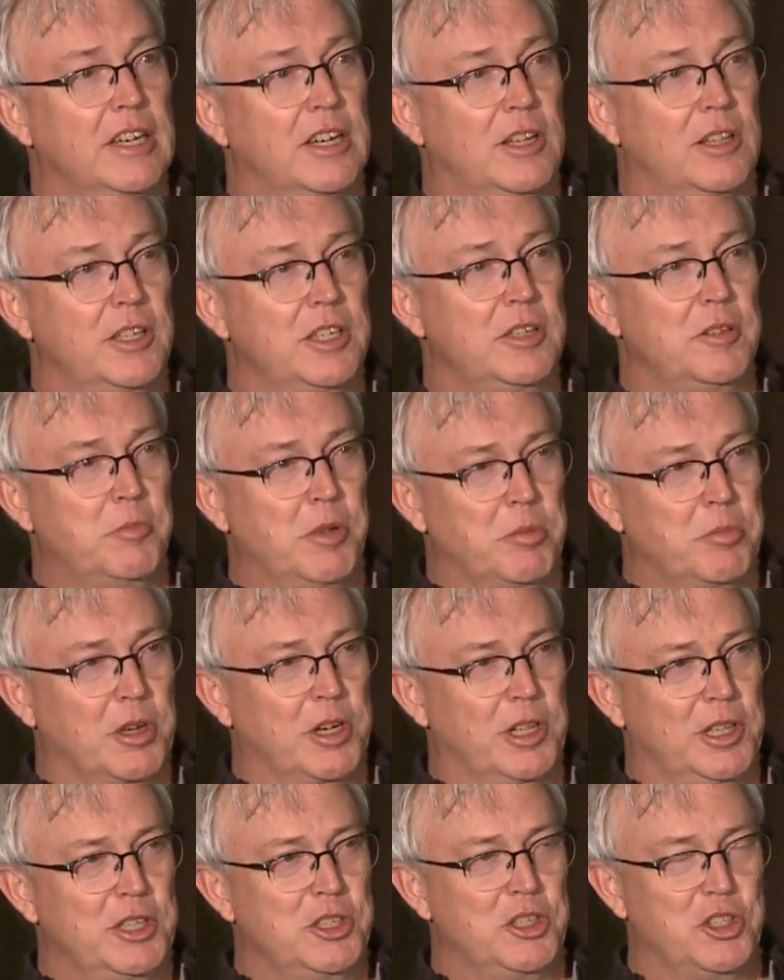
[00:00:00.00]
Remember
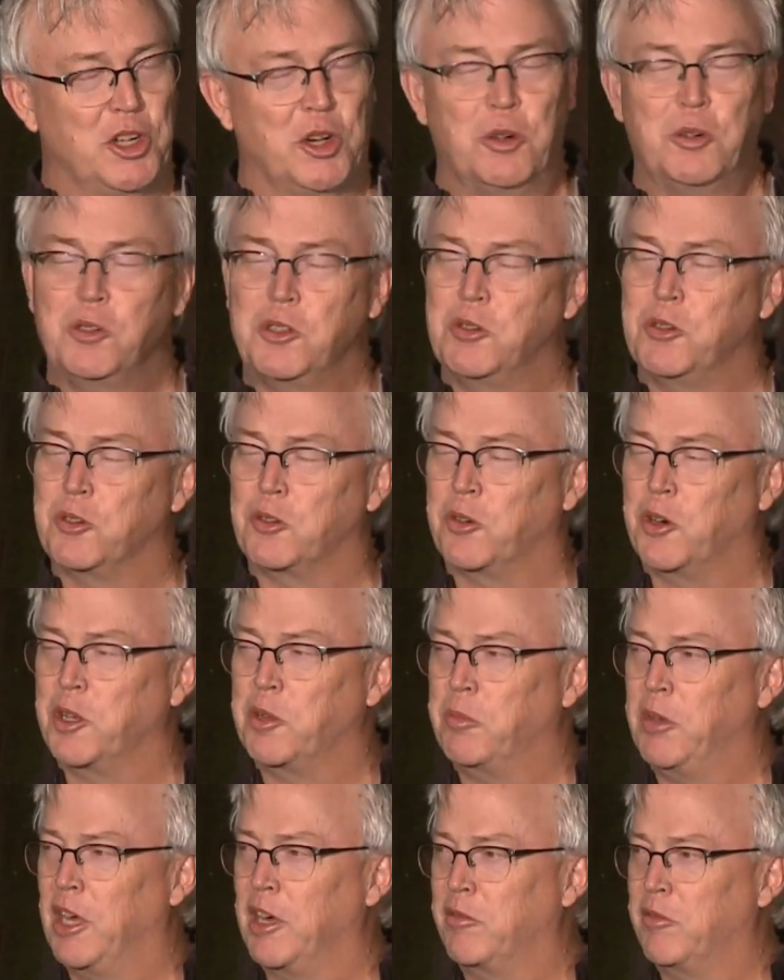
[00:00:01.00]
Clint Jones, who was running
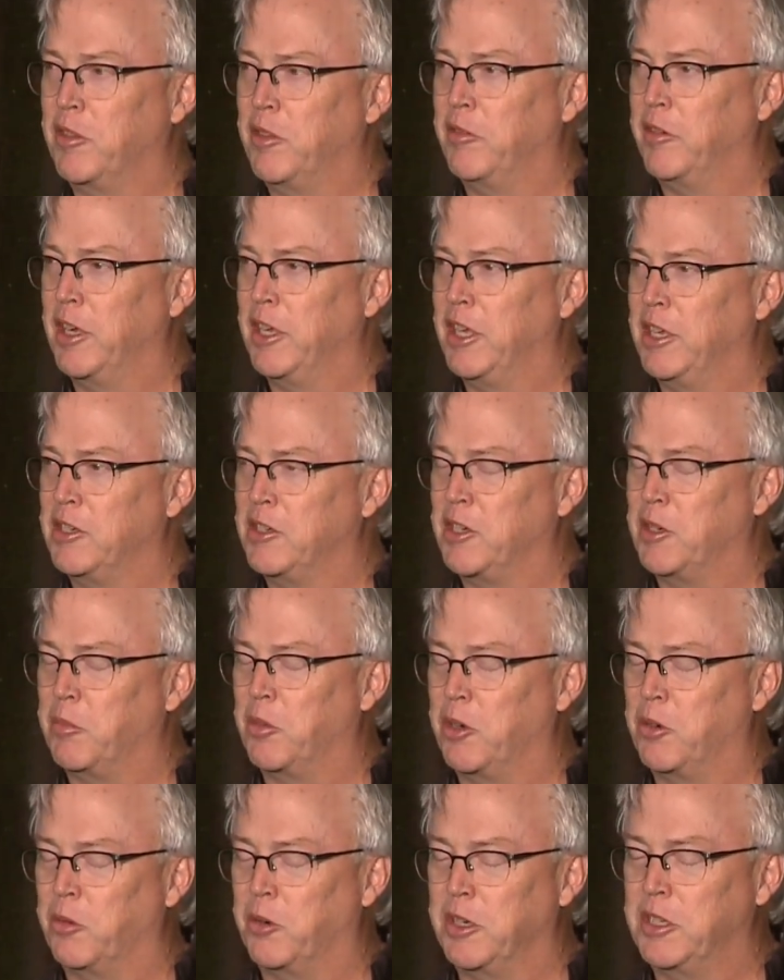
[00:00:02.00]
back for the Vikings, number
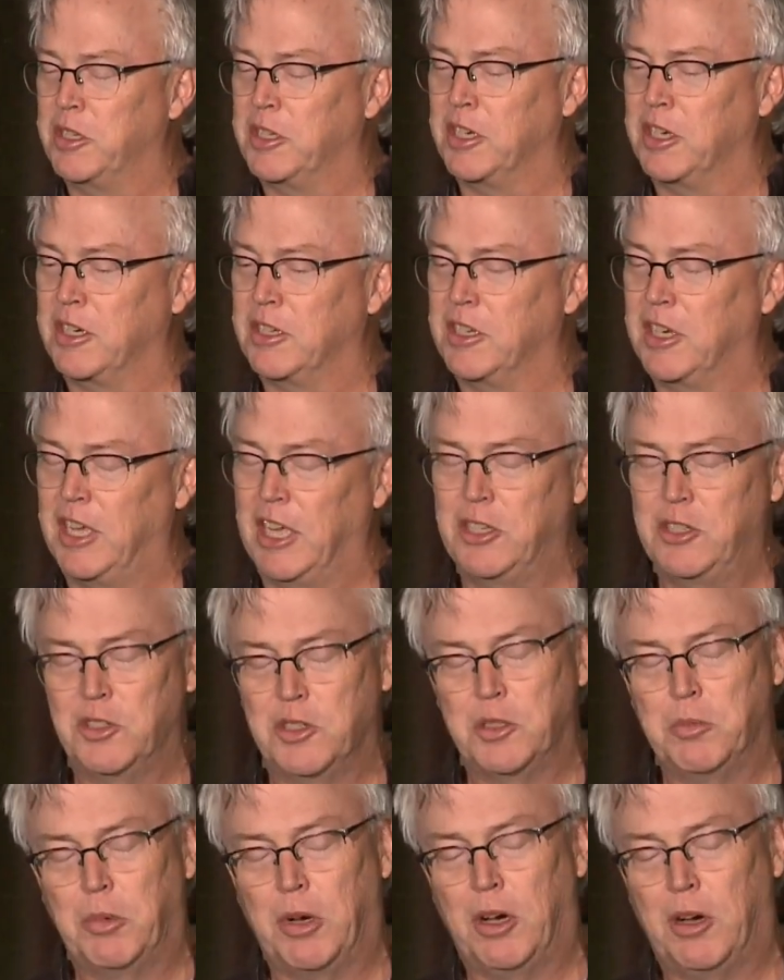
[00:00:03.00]
26, catches
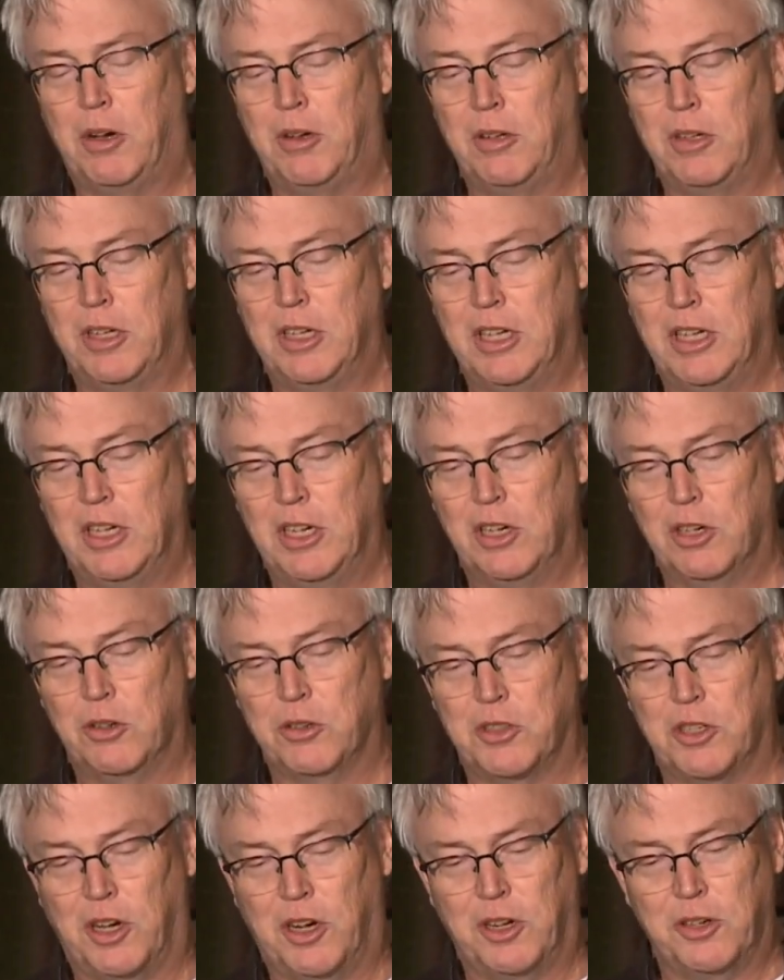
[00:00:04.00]
the ball,
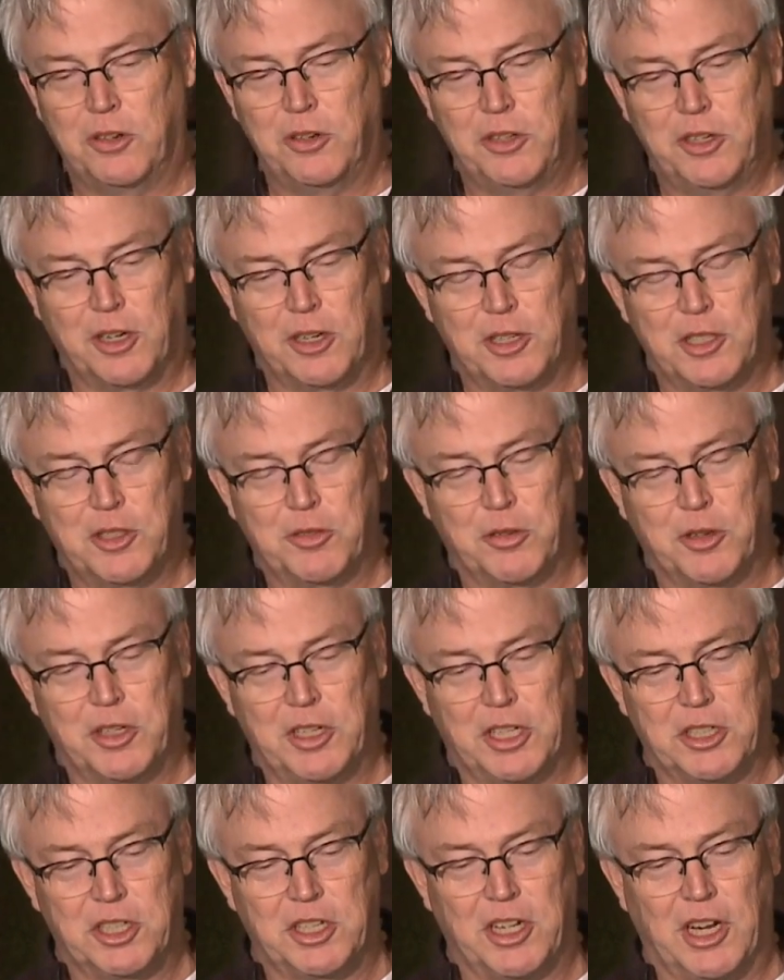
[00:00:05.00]
goes 100 yards for a
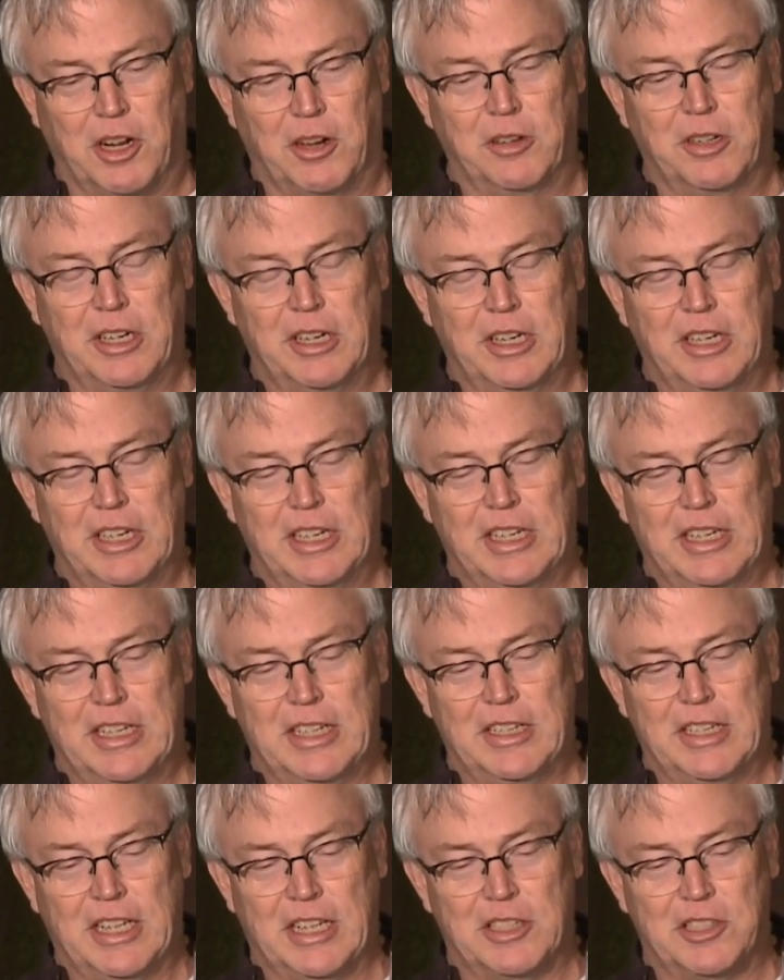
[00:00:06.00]
touchdown.
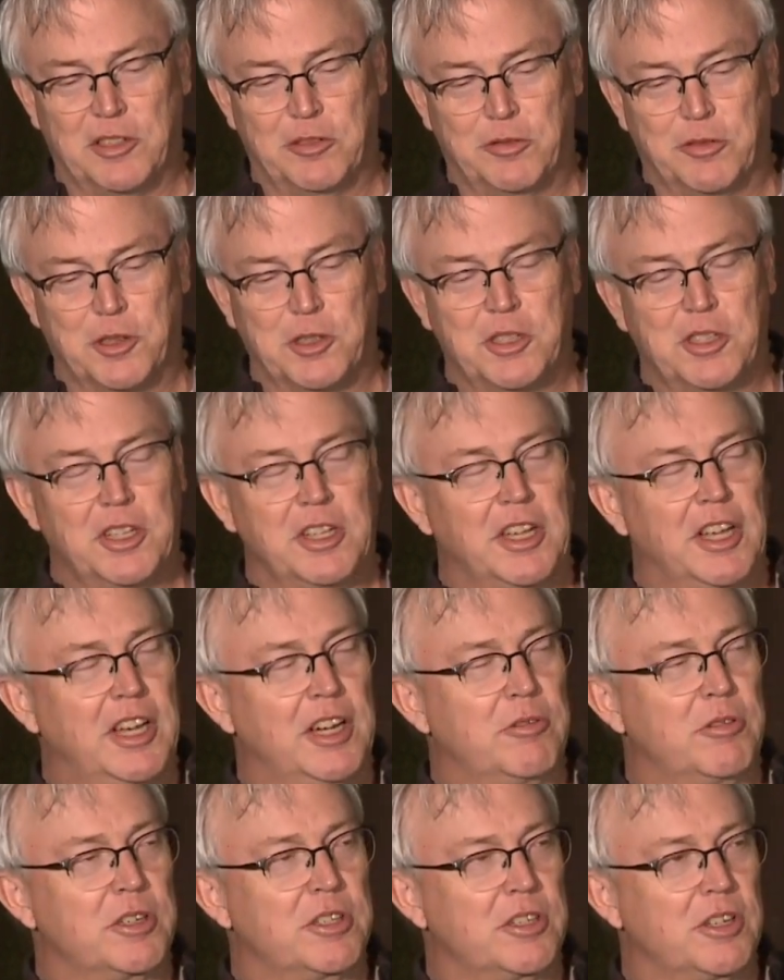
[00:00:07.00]
That's the first thing I
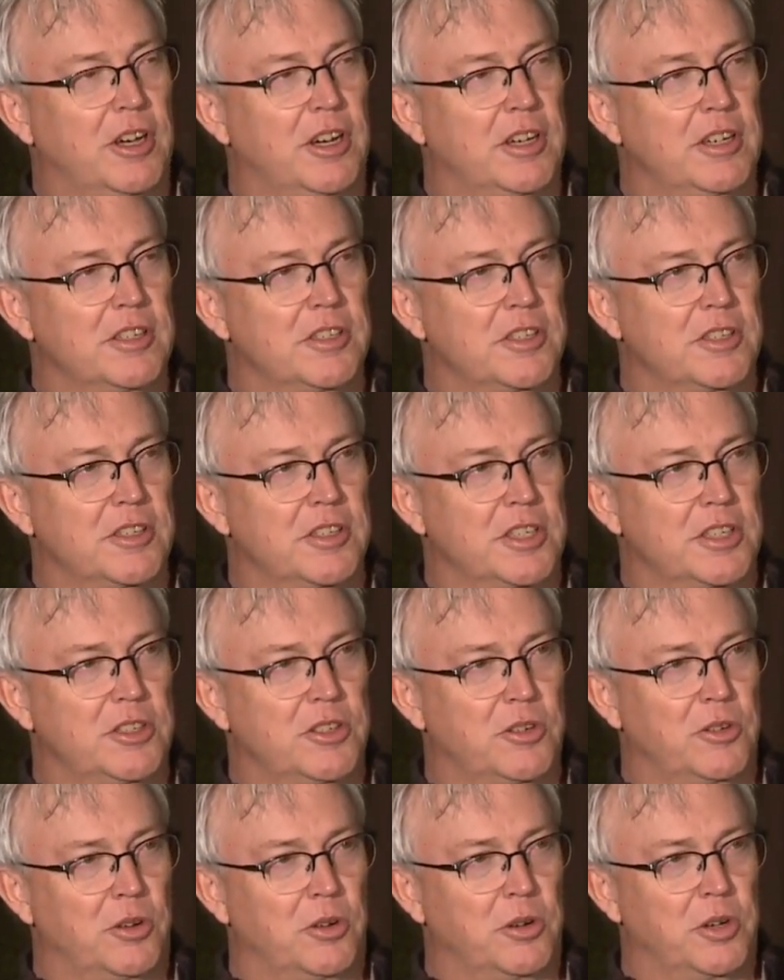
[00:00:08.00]
ever saw as a
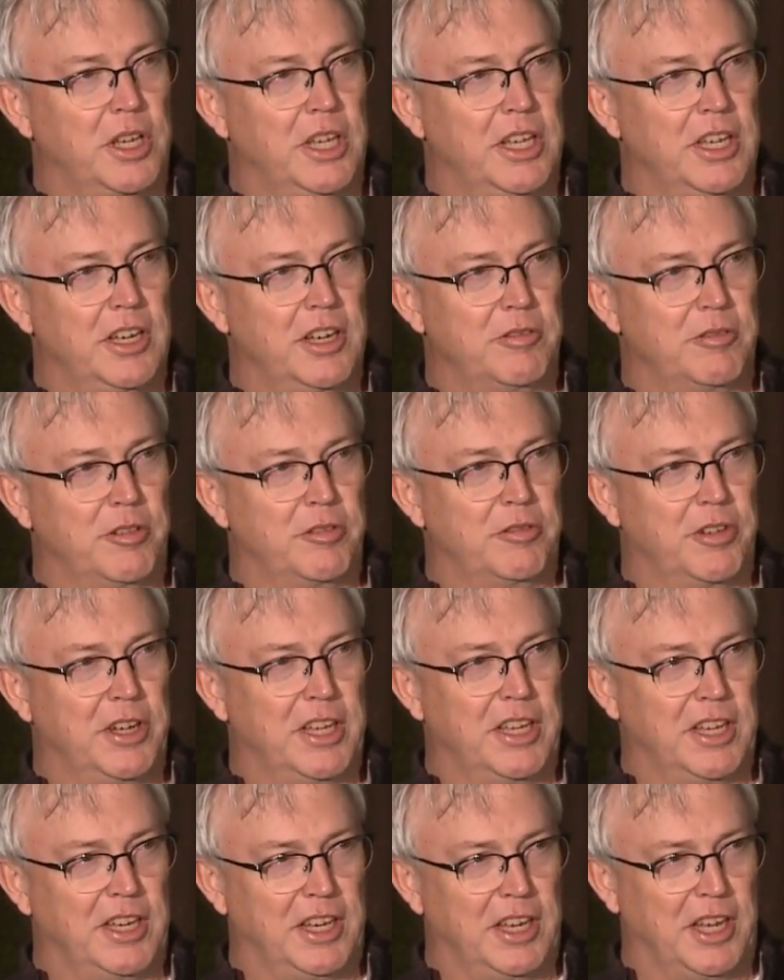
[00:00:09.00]
6-year-old kid of a
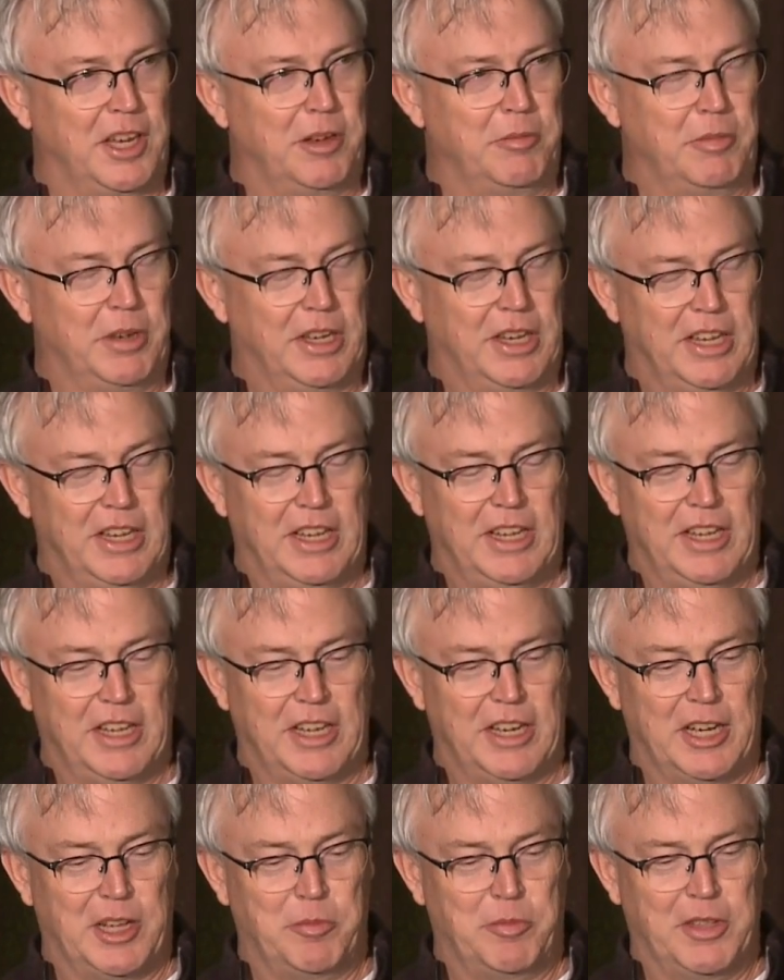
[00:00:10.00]
Viking game.
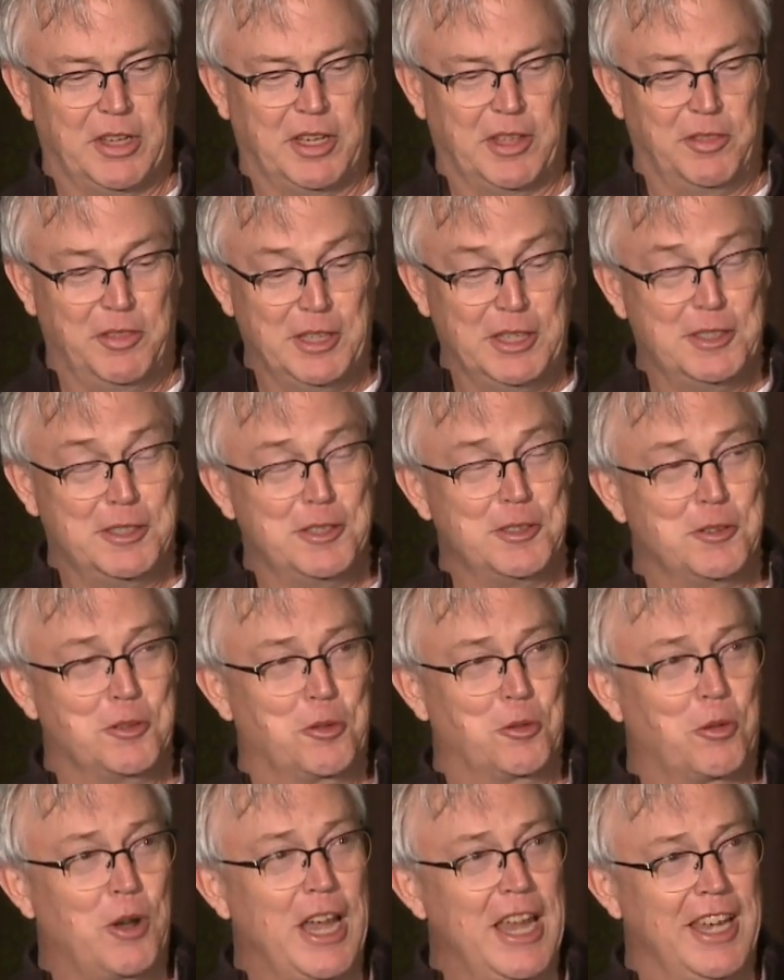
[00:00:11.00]
And I'm thinking, this is
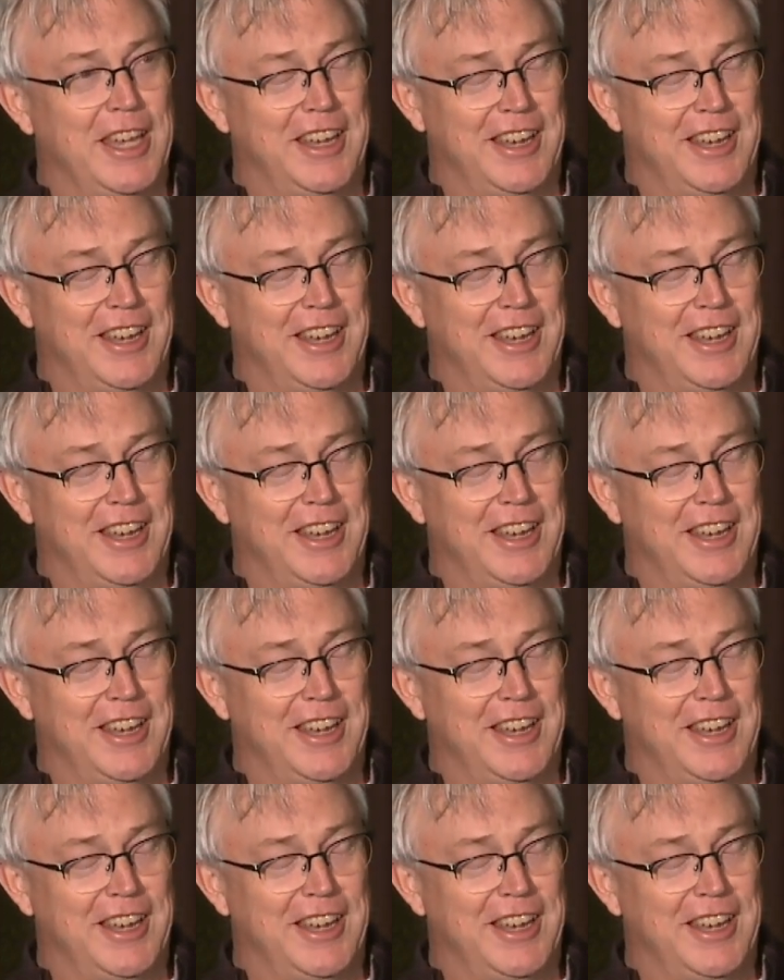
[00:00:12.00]
great.